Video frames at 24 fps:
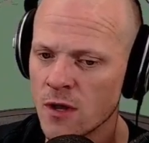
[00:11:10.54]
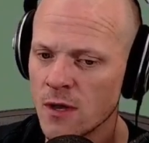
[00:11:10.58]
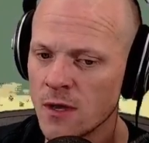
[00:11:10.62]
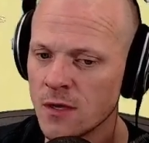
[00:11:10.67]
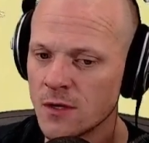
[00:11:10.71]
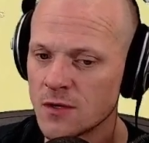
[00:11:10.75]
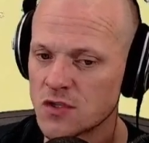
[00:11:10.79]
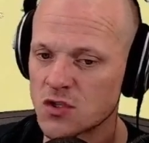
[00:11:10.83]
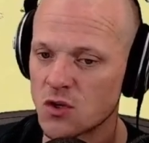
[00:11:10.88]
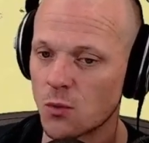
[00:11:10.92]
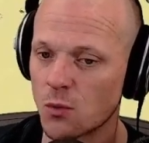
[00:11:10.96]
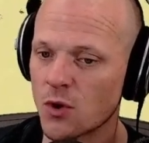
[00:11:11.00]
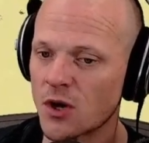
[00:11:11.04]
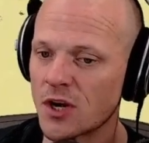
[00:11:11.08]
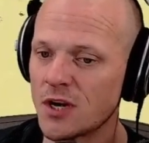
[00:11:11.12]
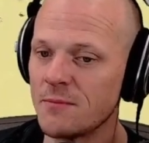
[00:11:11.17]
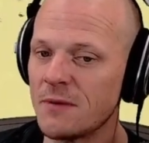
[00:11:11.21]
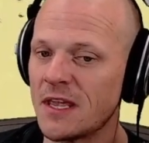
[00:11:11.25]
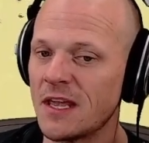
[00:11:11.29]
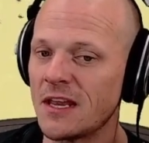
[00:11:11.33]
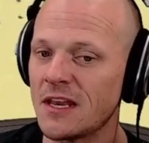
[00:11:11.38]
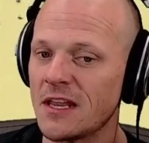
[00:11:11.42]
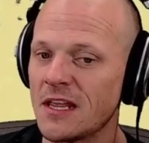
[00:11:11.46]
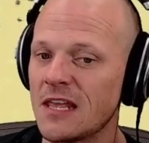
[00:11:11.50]
So we're going to be
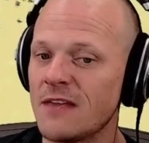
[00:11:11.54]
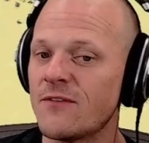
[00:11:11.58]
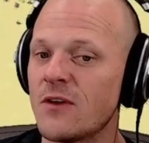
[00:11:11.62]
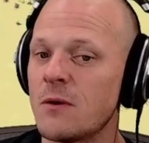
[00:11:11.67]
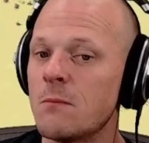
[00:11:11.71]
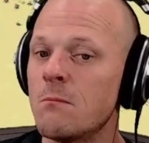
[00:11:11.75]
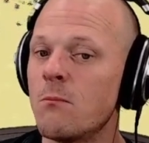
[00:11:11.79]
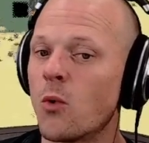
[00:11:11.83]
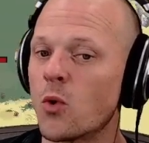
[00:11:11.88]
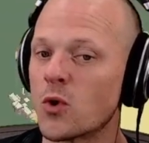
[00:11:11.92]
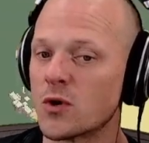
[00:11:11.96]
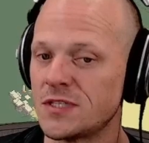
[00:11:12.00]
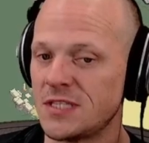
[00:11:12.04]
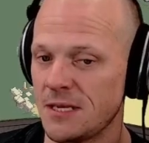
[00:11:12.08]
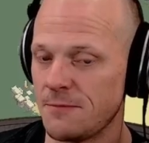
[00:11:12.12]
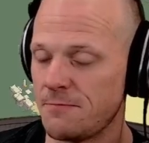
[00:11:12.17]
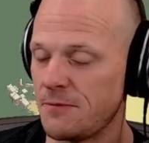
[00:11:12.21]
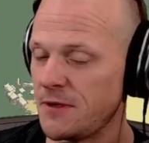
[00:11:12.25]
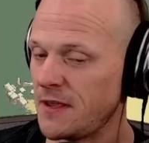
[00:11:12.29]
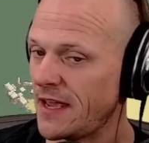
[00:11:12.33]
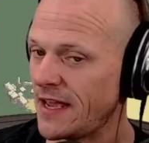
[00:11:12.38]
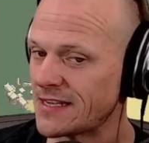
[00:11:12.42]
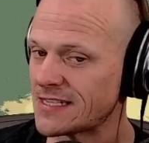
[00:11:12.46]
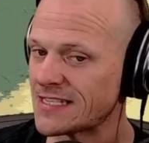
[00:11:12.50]
getting even more
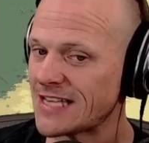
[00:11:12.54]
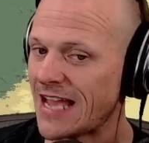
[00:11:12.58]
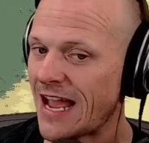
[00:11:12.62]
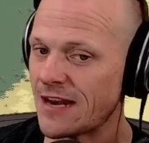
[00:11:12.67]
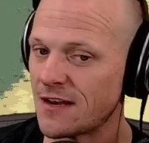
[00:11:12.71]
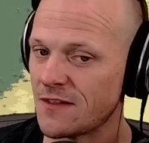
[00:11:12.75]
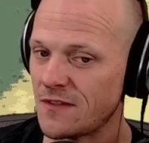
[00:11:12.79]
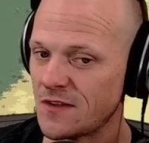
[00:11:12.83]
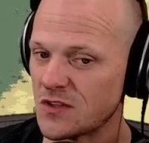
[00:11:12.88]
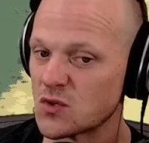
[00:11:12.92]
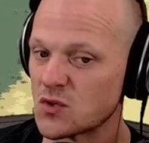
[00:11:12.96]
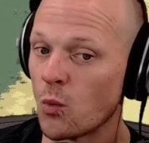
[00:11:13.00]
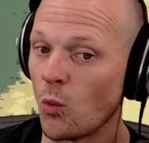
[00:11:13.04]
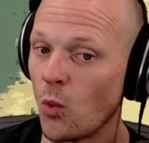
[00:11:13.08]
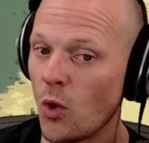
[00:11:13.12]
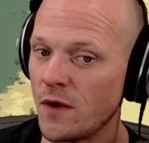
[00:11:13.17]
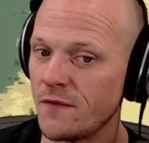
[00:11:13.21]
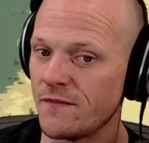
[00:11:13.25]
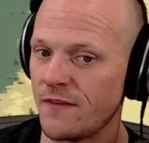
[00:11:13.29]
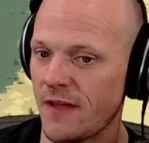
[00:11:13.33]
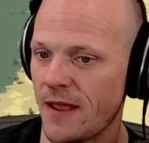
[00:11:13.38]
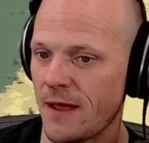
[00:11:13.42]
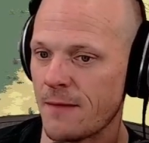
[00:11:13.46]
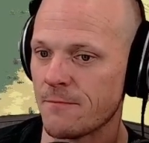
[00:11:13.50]
DPS out of this one
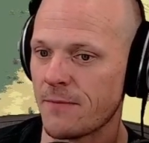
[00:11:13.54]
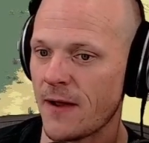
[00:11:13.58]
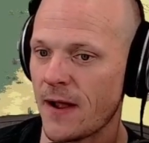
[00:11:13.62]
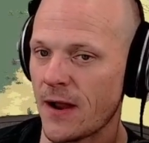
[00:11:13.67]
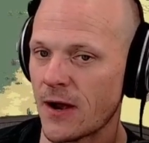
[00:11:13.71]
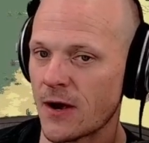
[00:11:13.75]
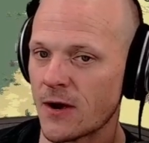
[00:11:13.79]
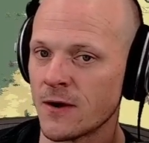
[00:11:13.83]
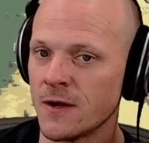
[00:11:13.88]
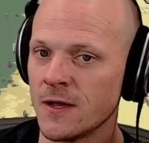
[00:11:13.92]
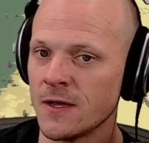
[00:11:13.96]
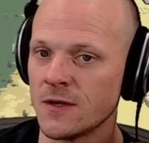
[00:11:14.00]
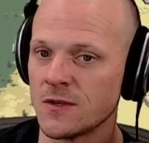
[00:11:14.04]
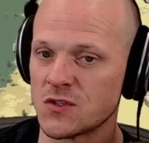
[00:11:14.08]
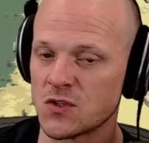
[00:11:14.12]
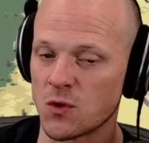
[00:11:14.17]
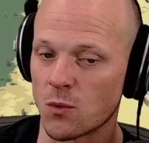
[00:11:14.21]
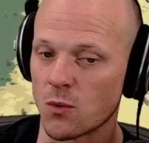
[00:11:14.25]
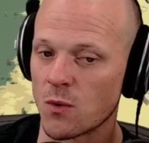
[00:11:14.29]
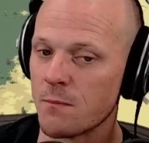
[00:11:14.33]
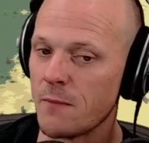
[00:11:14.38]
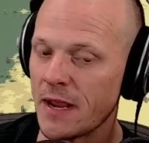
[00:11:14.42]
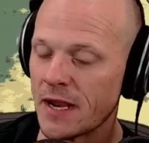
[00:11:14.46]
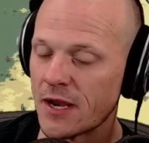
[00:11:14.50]
vampire. So
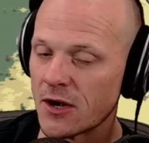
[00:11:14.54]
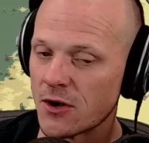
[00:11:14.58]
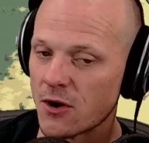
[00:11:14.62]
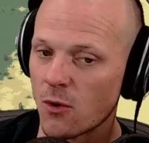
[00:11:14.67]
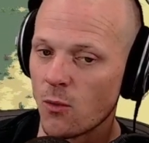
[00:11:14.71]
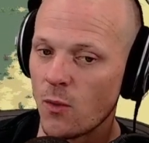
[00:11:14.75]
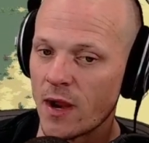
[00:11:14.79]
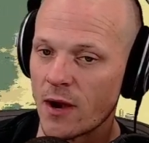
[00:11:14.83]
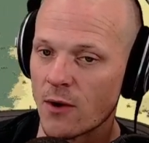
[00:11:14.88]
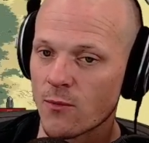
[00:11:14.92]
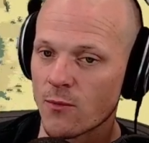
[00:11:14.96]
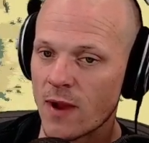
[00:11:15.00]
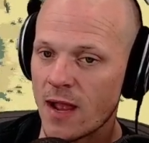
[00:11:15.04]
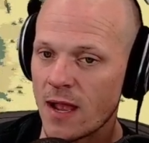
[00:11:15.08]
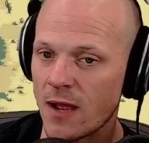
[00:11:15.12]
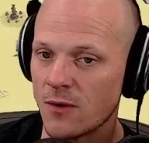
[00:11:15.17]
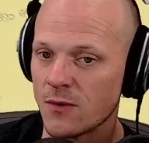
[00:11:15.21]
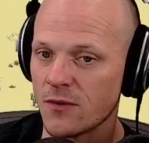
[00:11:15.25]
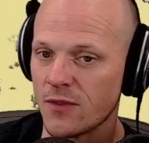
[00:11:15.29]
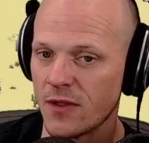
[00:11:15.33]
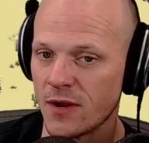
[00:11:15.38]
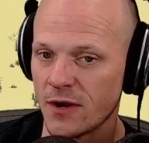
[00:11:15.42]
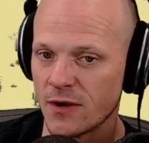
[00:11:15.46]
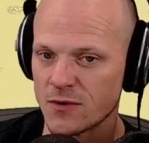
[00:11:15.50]
we're making our way around.
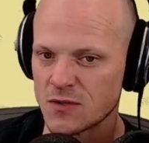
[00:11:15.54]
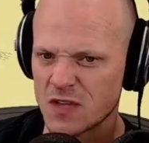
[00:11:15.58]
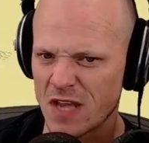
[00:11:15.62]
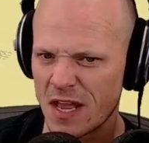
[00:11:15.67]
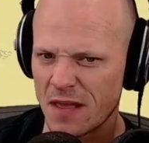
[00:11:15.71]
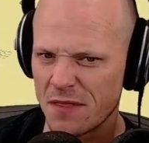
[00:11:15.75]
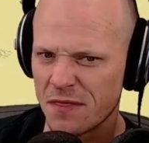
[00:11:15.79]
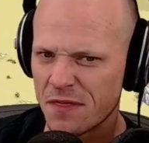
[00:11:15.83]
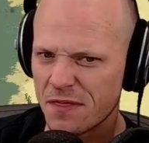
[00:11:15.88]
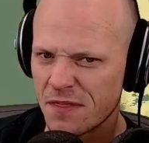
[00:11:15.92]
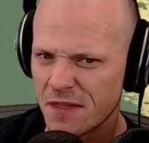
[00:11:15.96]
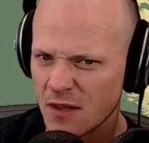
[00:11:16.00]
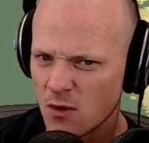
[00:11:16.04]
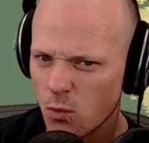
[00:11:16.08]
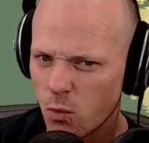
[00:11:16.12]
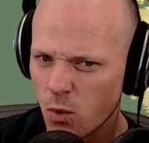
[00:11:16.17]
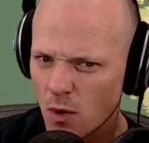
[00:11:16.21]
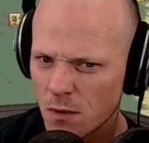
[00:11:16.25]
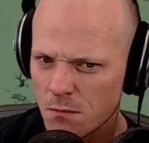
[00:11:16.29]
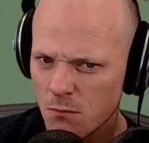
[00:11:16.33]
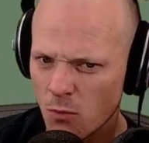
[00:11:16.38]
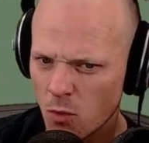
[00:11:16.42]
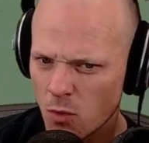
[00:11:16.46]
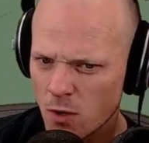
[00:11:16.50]
There's, I think,
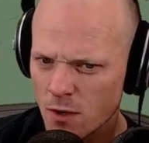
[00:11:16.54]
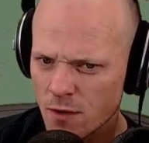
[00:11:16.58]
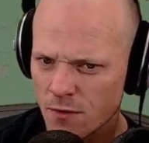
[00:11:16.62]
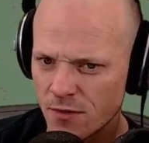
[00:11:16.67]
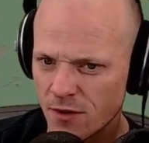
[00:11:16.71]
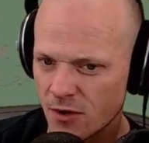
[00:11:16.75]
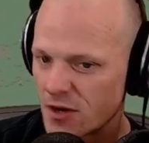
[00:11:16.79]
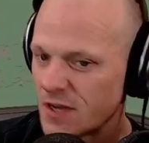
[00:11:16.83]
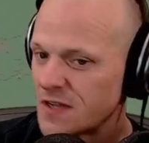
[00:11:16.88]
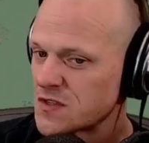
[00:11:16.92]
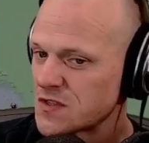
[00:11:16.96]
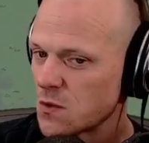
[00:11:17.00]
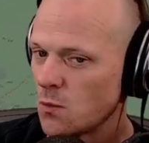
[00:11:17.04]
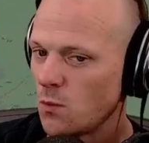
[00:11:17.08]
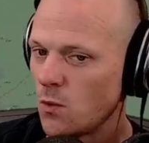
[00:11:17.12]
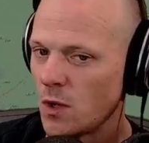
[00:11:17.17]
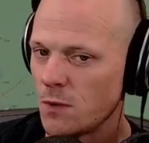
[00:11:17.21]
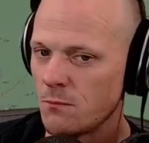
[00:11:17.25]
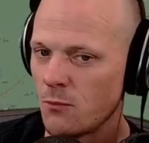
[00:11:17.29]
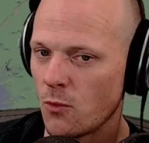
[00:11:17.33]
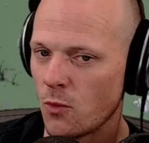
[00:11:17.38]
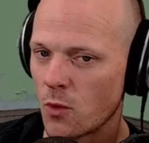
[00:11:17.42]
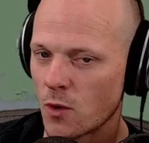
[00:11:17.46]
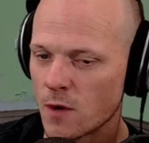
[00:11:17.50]
one more. There isn't one
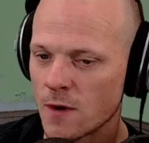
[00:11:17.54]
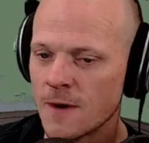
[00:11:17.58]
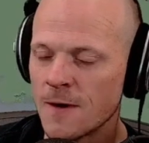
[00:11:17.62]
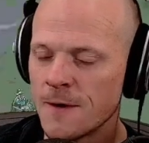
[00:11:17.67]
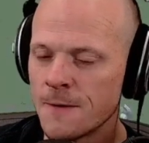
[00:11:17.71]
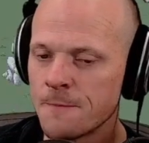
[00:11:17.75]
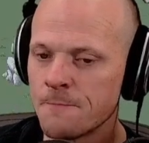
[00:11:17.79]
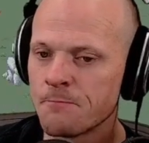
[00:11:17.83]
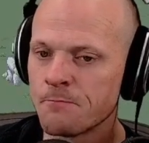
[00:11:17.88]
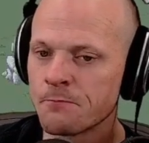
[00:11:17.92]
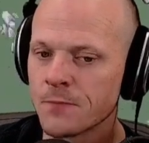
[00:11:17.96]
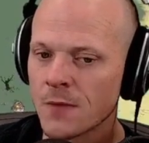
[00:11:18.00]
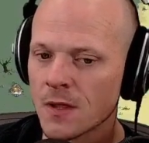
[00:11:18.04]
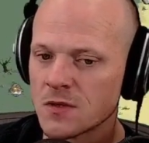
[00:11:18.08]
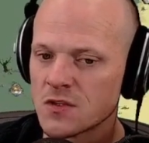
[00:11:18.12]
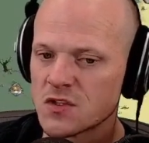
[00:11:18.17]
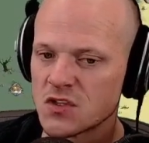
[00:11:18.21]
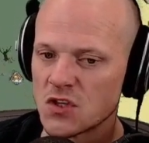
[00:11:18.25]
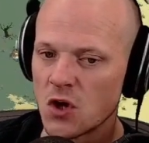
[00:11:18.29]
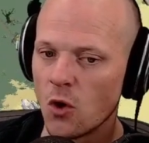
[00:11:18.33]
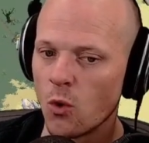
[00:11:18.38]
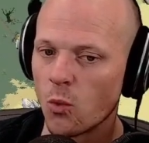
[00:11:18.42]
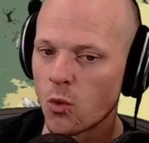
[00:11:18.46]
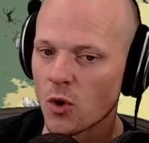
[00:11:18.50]
more.
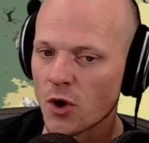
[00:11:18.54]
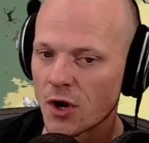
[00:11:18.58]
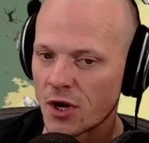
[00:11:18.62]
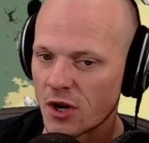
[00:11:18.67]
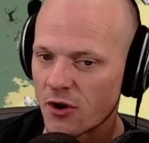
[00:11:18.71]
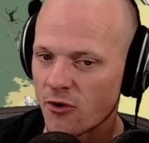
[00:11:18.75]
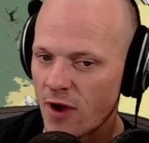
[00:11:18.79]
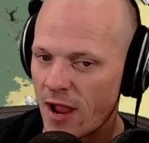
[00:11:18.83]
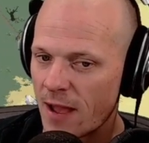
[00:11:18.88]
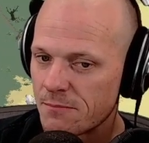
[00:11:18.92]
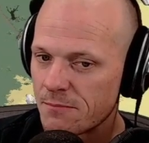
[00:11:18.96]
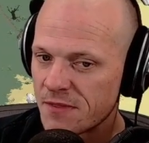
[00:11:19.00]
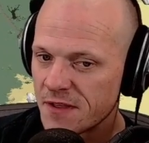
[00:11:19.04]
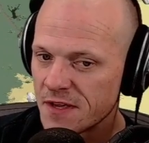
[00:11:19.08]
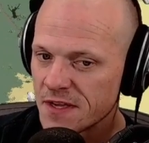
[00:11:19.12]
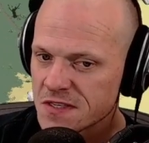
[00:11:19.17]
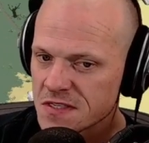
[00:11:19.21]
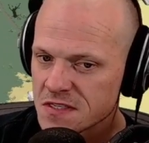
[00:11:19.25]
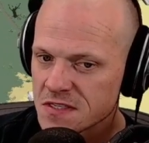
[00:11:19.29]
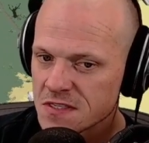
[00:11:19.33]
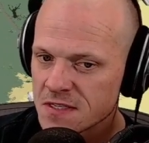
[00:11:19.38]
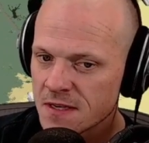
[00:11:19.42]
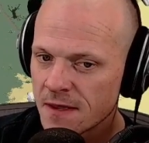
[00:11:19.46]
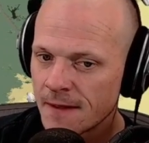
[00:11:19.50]
So we're going to grab this.